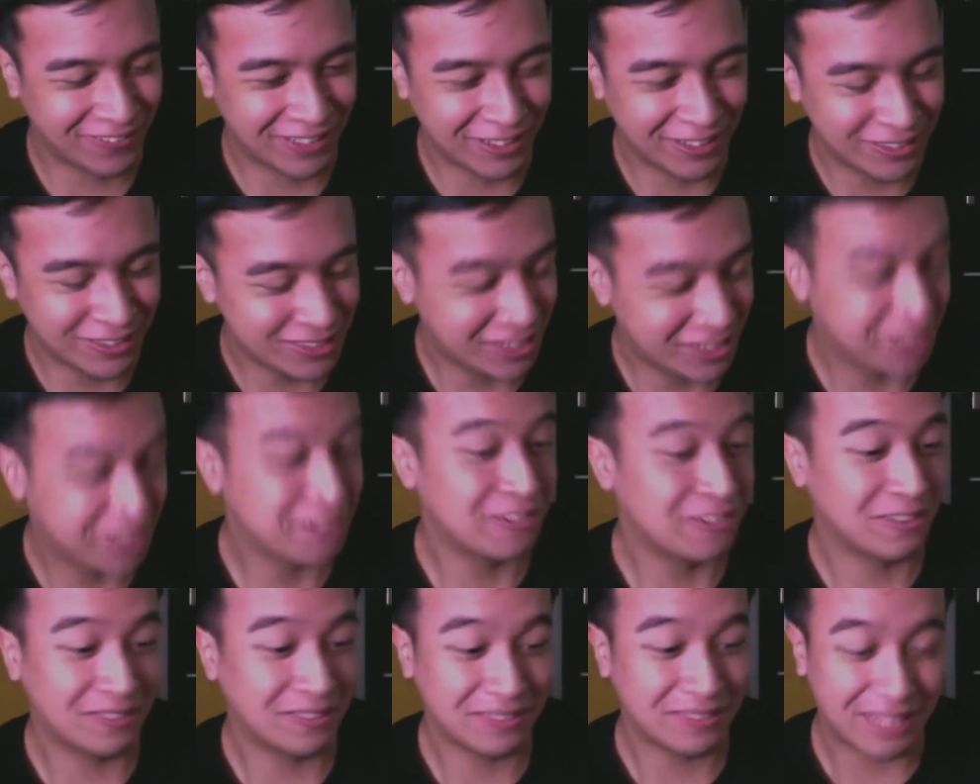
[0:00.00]
And I was like,
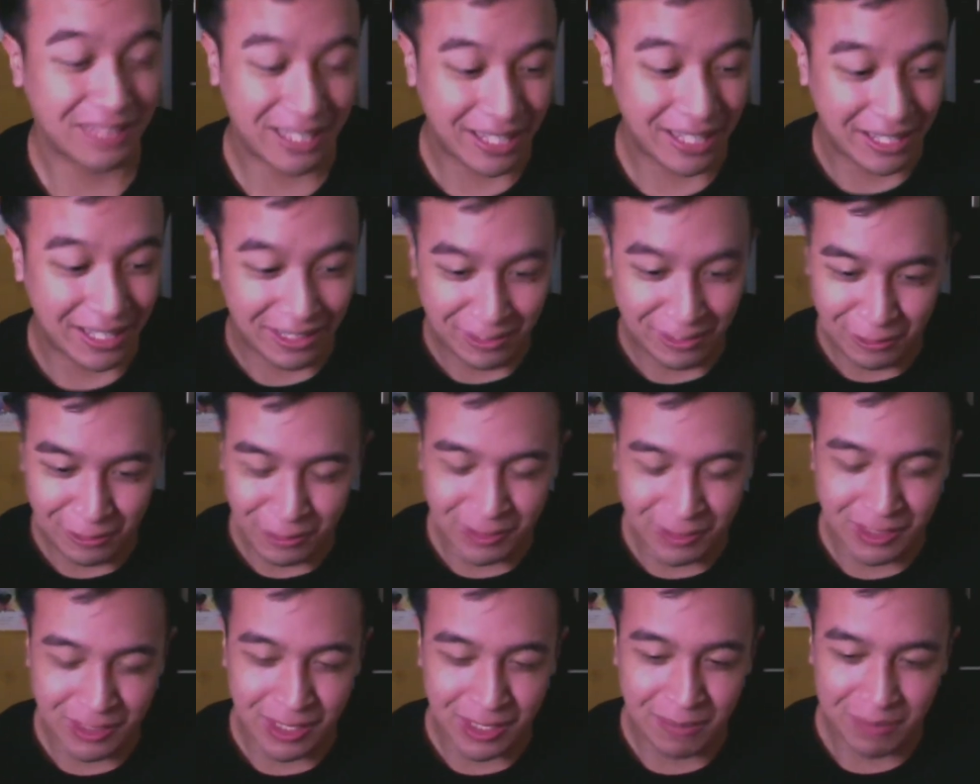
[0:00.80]
oh, and I took
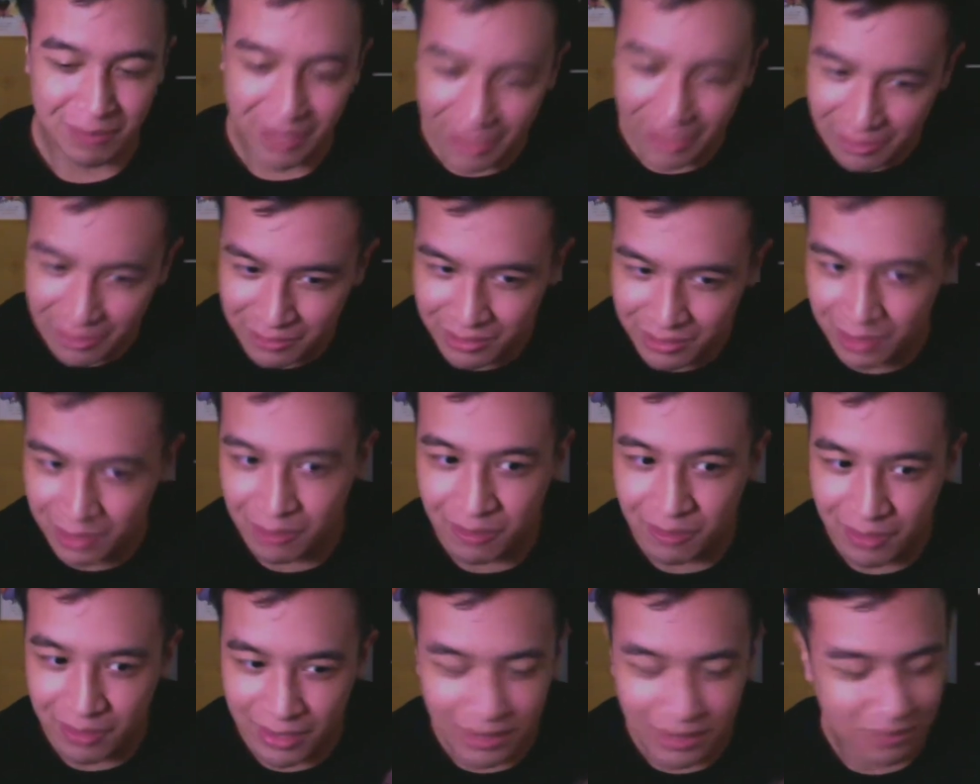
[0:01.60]
a step back and I was like,
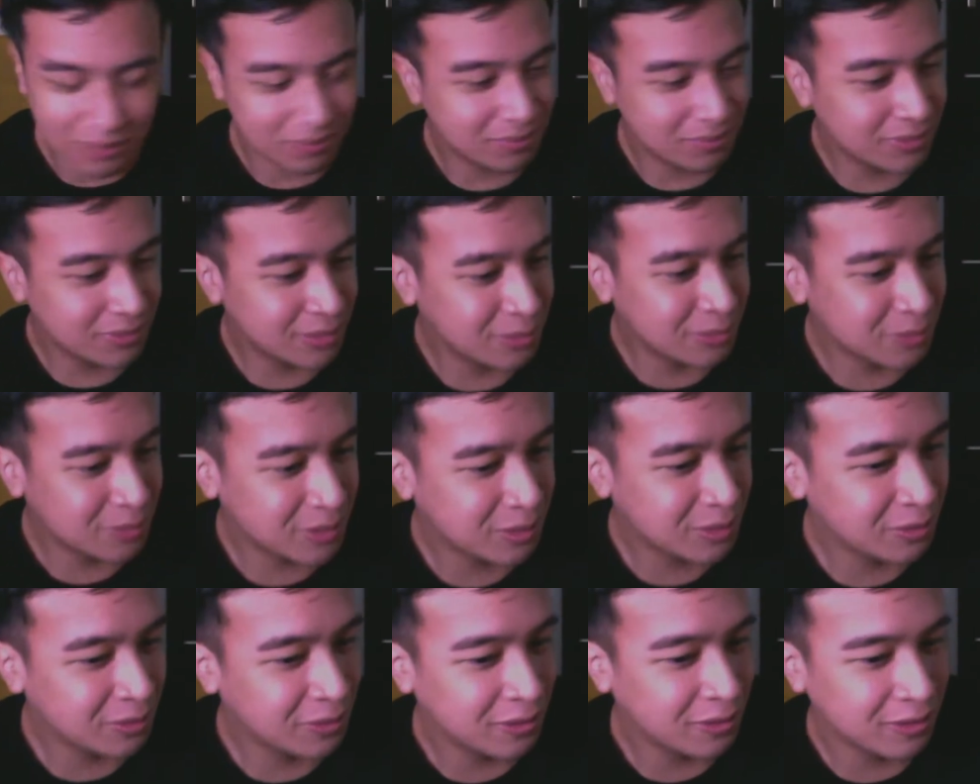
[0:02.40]
all right, you know, what's
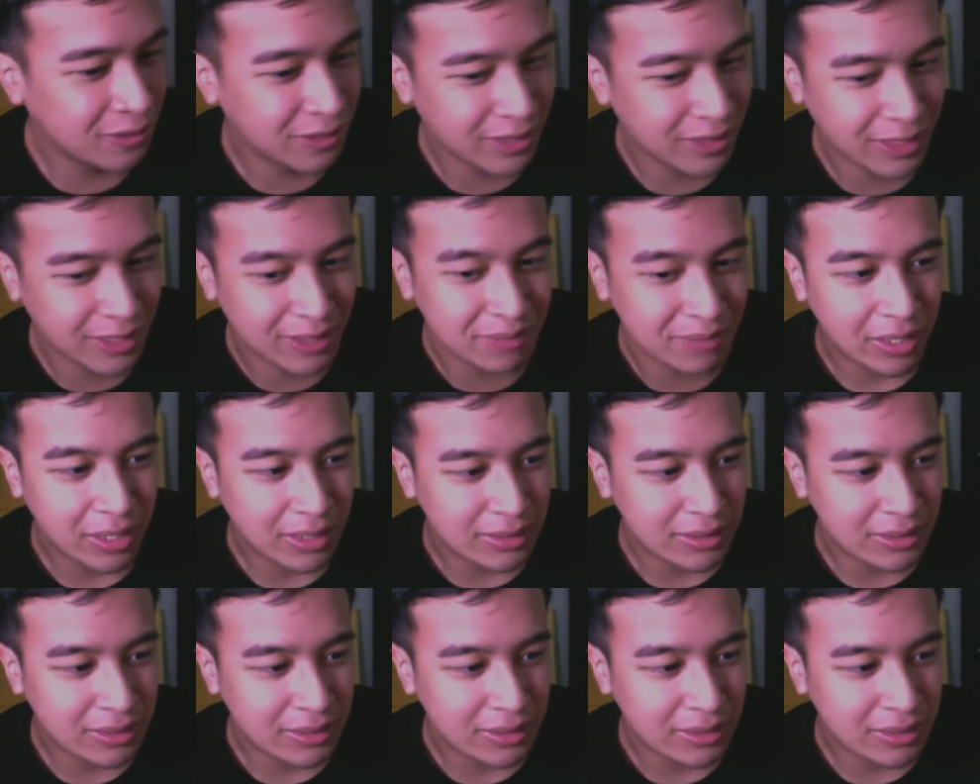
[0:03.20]
going on here?